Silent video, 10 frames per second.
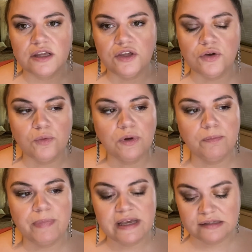will
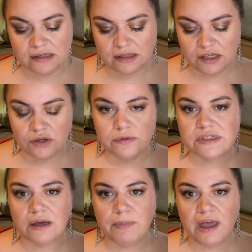basically use
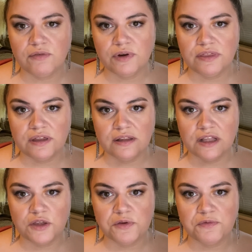up everything
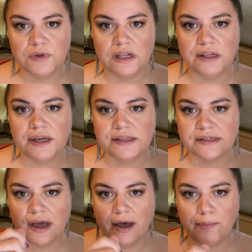that you've clicked
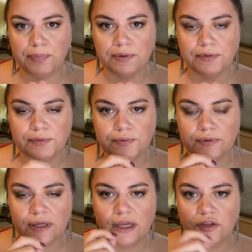up
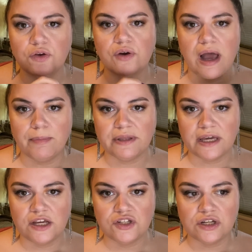in your
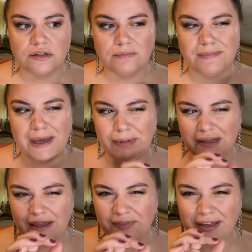application, maybe
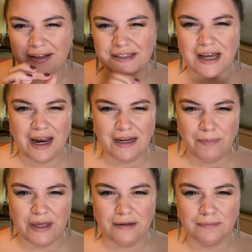leaving a tiny
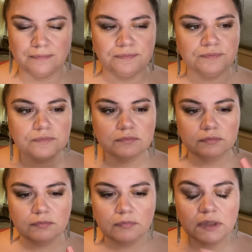bit.
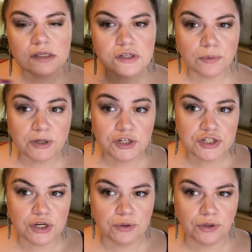So I'm going to
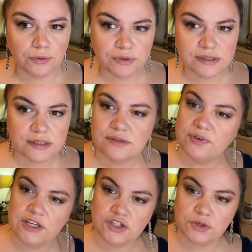show you. This is
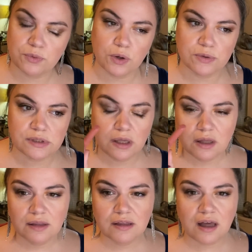Venetian Rose,
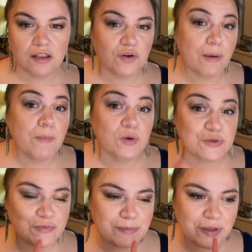the color I'm
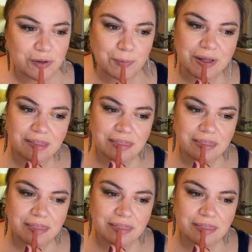most familiar with.